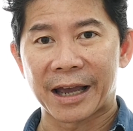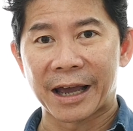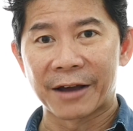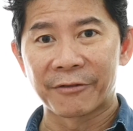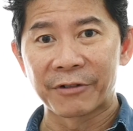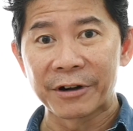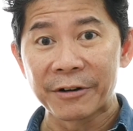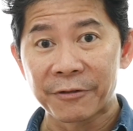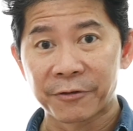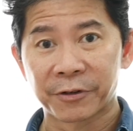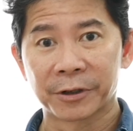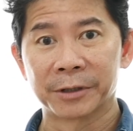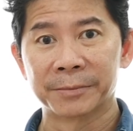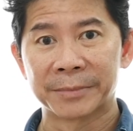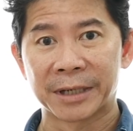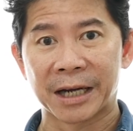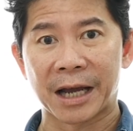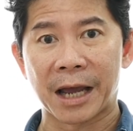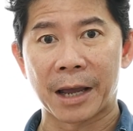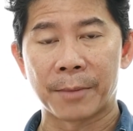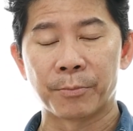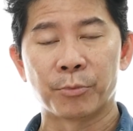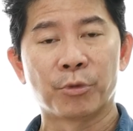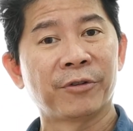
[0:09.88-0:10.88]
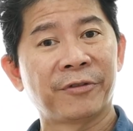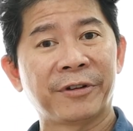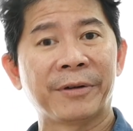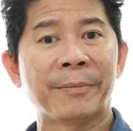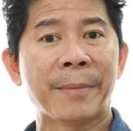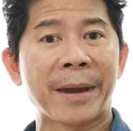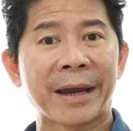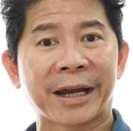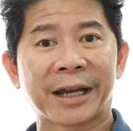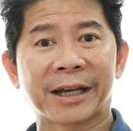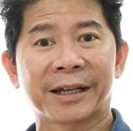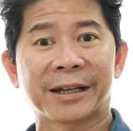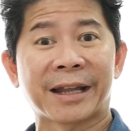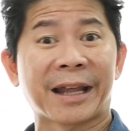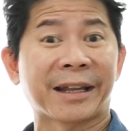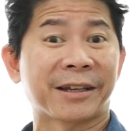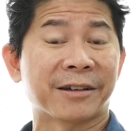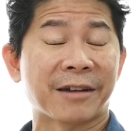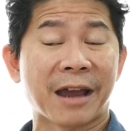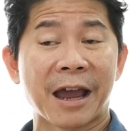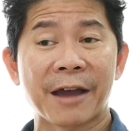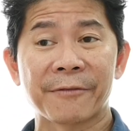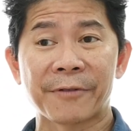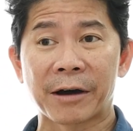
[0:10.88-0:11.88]
Every filmer and movie maker that
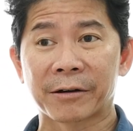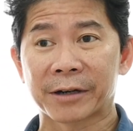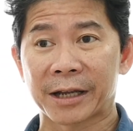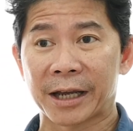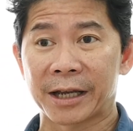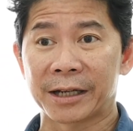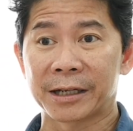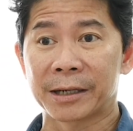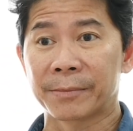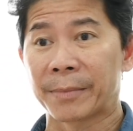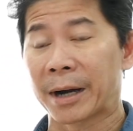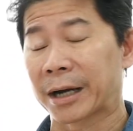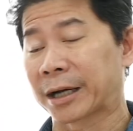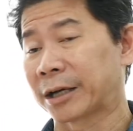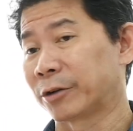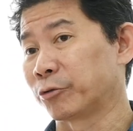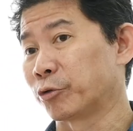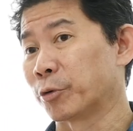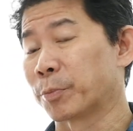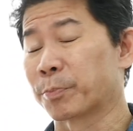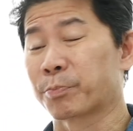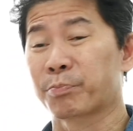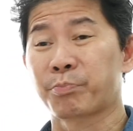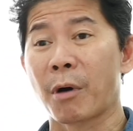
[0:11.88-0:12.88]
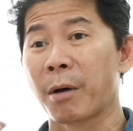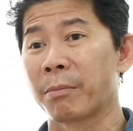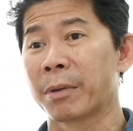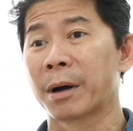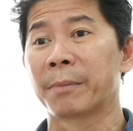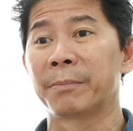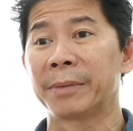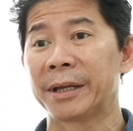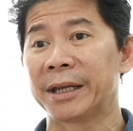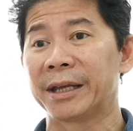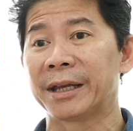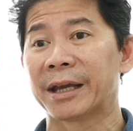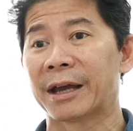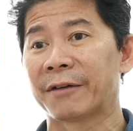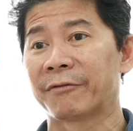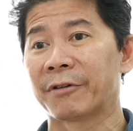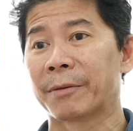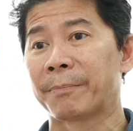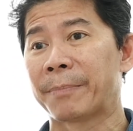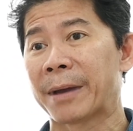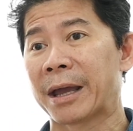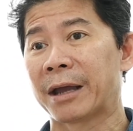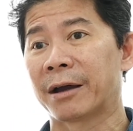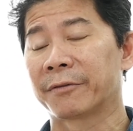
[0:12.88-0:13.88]
you have out there in the market will probably have a
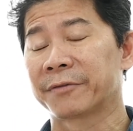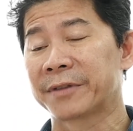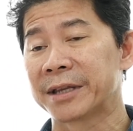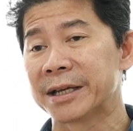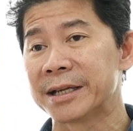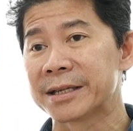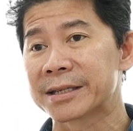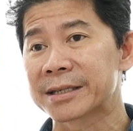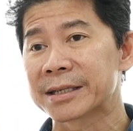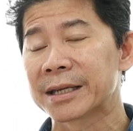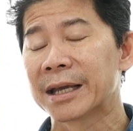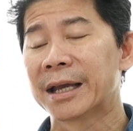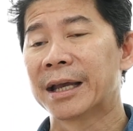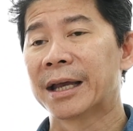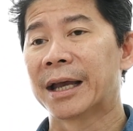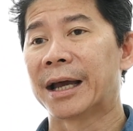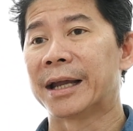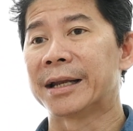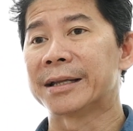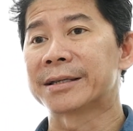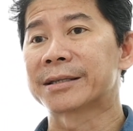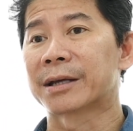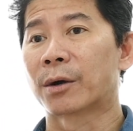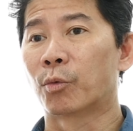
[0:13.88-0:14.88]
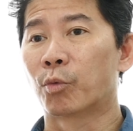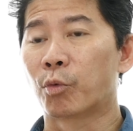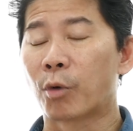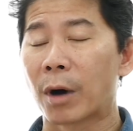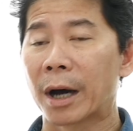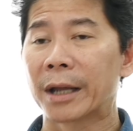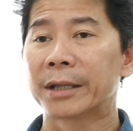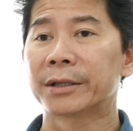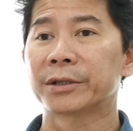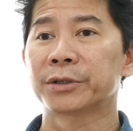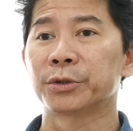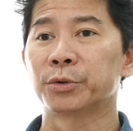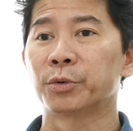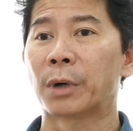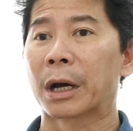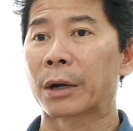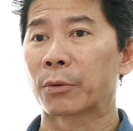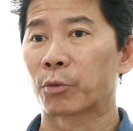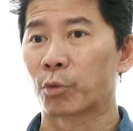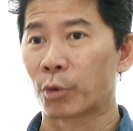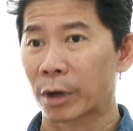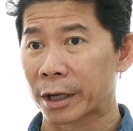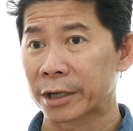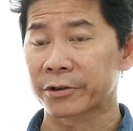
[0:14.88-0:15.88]
pair of this, and it's a
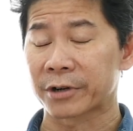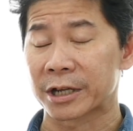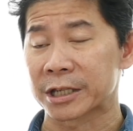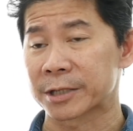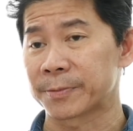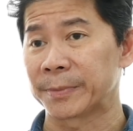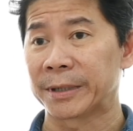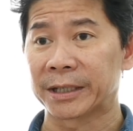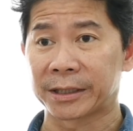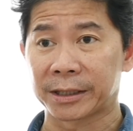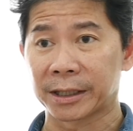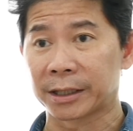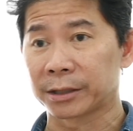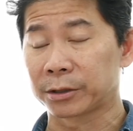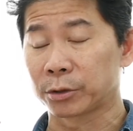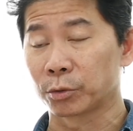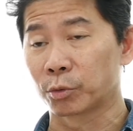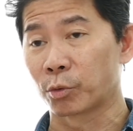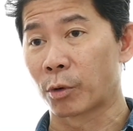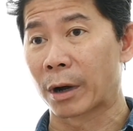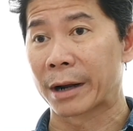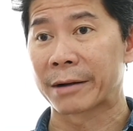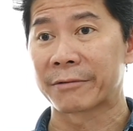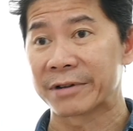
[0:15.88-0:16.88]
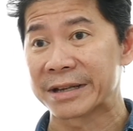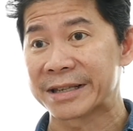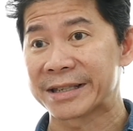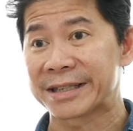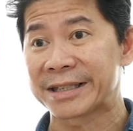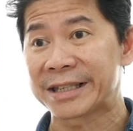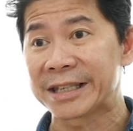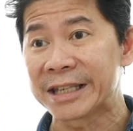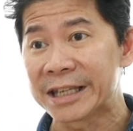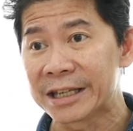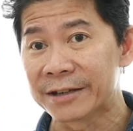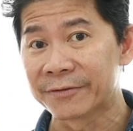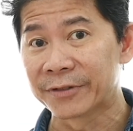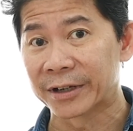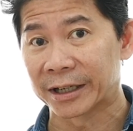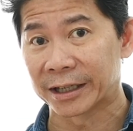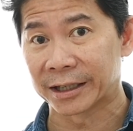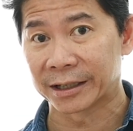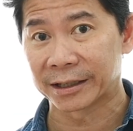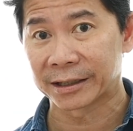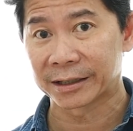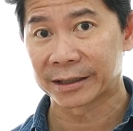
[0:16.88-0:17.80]
one-to-one, one transmitter to one receiver.